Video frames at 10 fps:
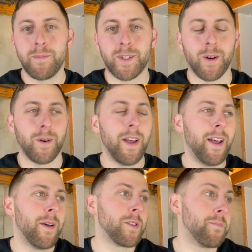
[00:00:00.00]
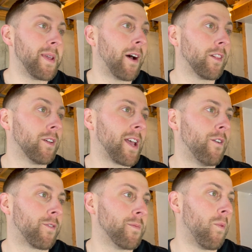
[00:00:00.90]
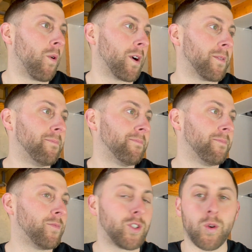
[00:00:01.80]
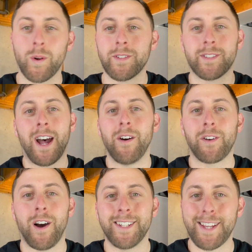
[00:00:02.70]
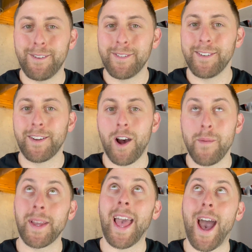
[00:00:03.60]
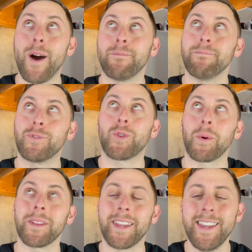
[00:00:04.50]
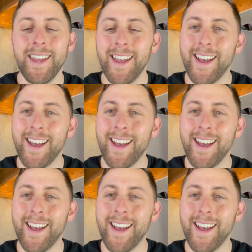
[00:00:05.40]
So you be on the lookout for more short style content coming out shortly,